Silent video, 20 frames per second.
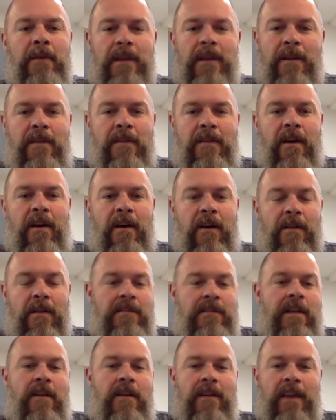But they are
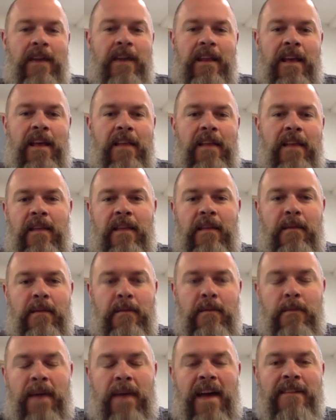sharing it. And
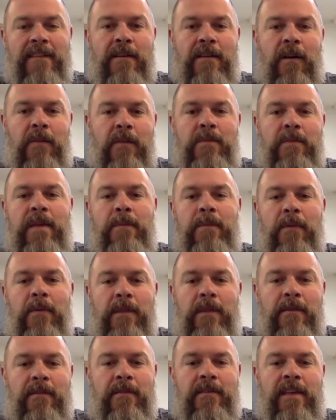imagine all the people
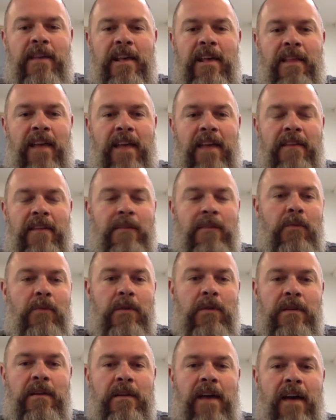that are seeing that
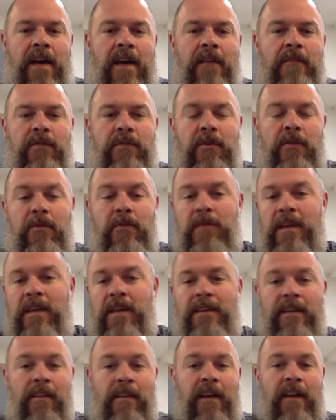wouldn't have tuned
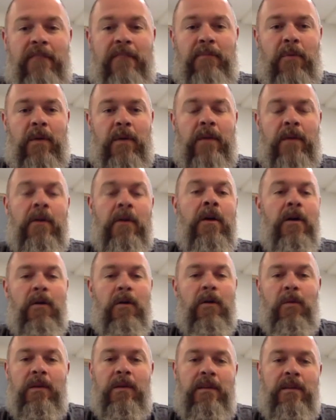in to LifePoint or
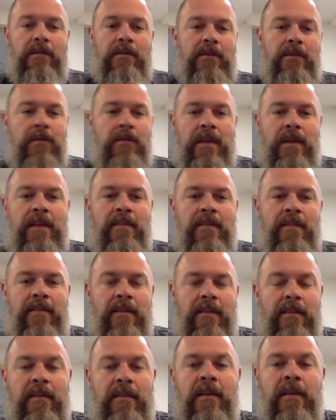wouldn't have tuned in
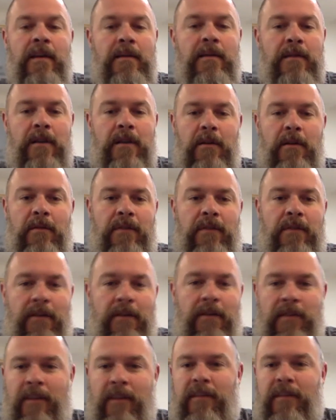to, you know,
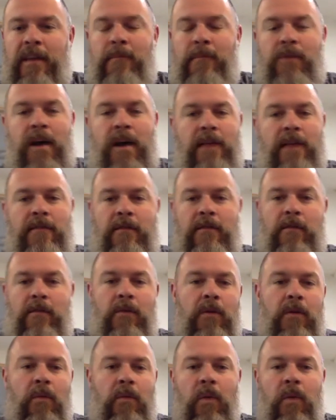516 Project
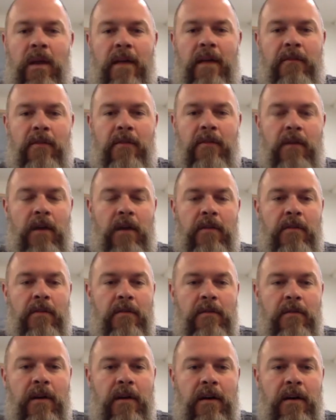or whatever
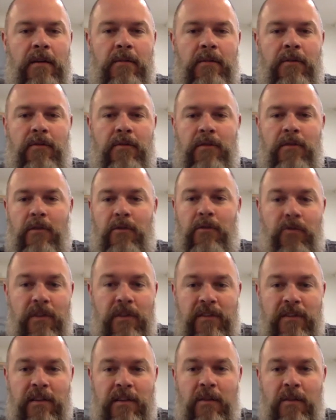other you know,
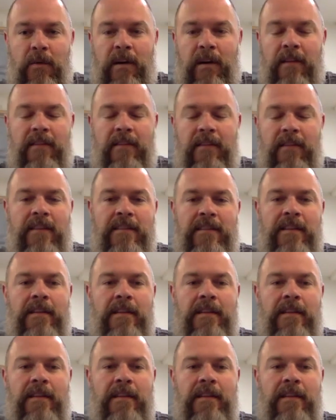Christian organization.